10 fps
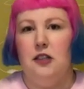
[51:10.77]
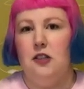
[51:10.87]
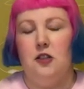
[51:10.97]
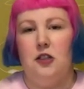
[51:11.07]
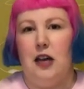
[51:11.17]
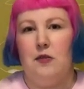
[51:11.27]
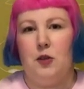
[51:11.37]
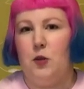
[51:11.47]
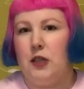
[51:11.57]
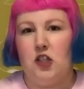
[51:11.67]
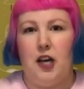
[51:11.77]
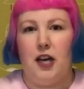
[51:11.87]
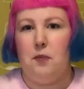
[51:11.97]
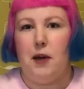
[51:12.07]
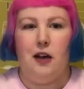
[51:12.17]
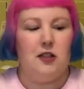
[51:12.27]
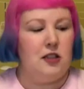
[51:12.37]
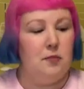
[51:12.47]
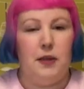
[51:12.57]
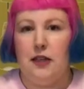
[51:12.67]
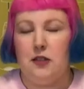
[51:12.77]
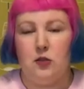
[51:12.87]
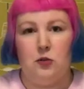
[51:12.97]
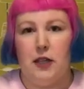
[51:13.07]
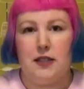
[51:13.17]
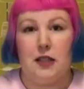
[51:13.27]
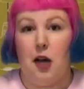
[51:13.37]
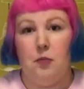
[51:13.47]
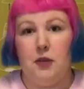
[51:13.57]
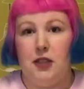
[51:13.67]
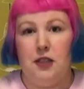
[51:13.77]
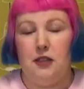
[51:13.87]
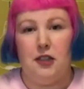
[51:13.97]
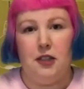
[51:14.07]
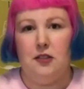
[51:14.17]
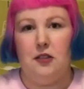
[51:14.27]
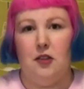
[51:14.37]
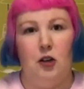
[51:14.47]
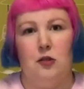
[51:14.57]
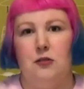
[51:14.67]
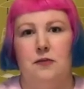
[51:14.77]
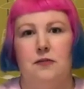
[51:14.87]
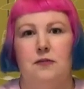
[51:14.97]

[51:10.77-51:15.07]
you know, have a quick chat about Pezel as a company in whole.